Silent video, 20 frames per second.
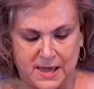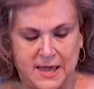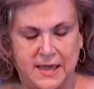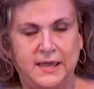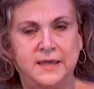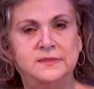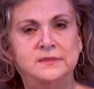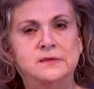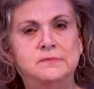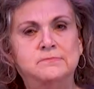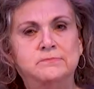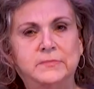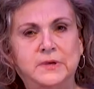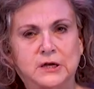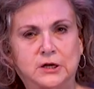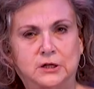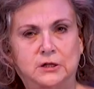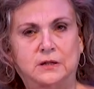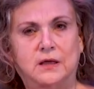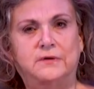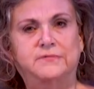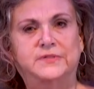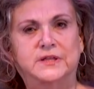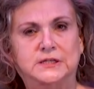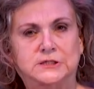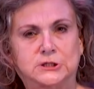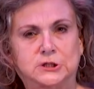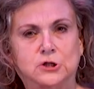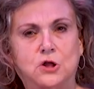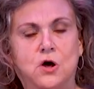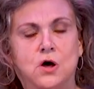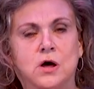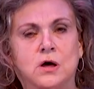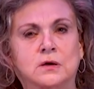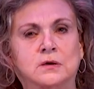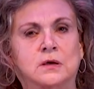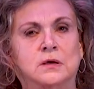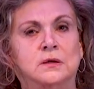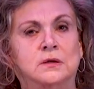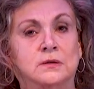in the middle of this
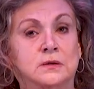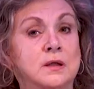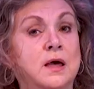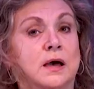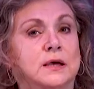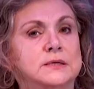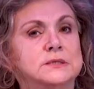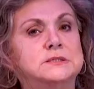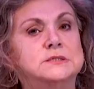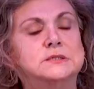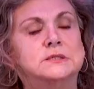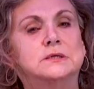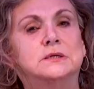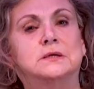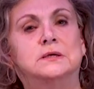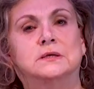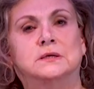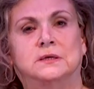long night,